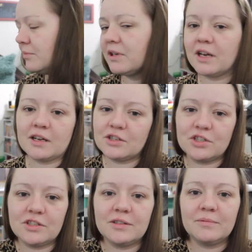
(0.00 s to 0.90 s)
Oh my gosh!
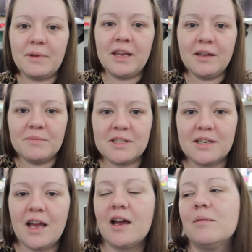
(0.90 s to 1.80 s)
Make him
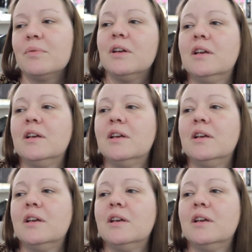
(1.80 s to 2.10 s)
stop.